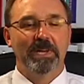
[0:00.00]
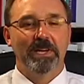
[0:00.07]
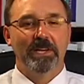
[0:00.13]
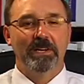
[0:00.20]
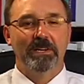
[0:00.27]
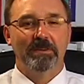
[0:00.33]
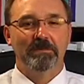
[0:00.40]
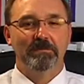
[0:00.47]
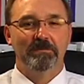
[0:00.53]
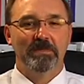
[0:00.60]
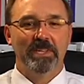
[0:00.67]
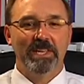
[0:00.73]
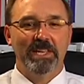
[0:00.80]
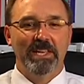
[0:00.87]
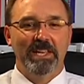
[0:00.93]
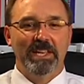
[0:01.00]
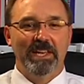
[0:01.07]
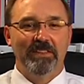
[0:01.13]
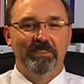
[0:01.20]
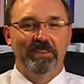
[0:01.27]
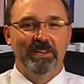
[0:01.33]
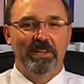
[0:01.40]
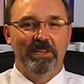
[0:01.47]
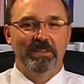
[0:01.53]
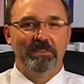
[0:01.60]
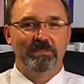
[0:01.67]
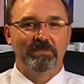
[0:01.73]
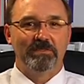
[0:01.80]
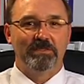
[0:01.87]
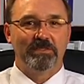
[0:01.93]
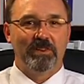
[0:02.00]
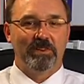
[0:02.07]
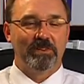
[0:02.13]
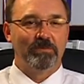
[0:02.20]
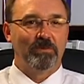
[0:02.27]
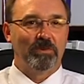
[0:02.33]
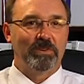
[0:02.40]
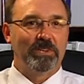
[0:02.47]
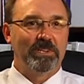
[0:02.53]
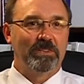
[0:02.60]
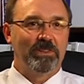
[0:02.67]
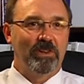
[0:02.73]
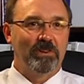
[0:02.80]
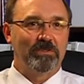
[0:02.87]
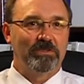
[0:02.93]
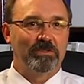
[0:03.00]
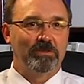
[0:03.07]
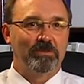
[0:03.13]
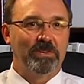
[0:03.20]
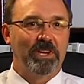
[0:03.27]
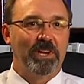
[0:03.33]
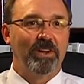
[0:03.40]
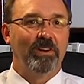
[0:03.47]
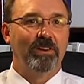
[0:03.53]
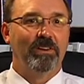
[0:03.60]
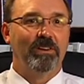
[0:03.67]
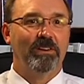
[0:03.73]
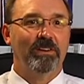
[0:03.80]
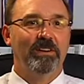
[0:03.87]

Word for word: um, and then I started working in long-term care.